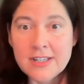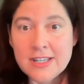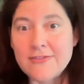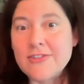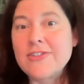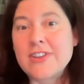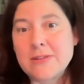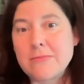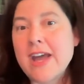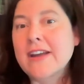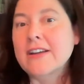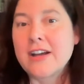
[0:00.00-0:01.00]
If you think
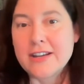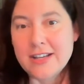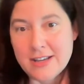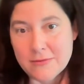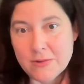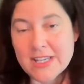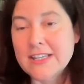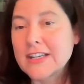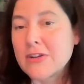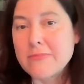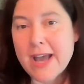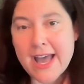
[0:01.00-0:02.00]
back on it, we could
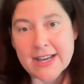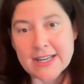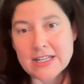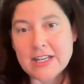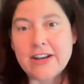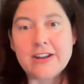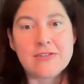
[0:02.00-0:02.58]
go back and,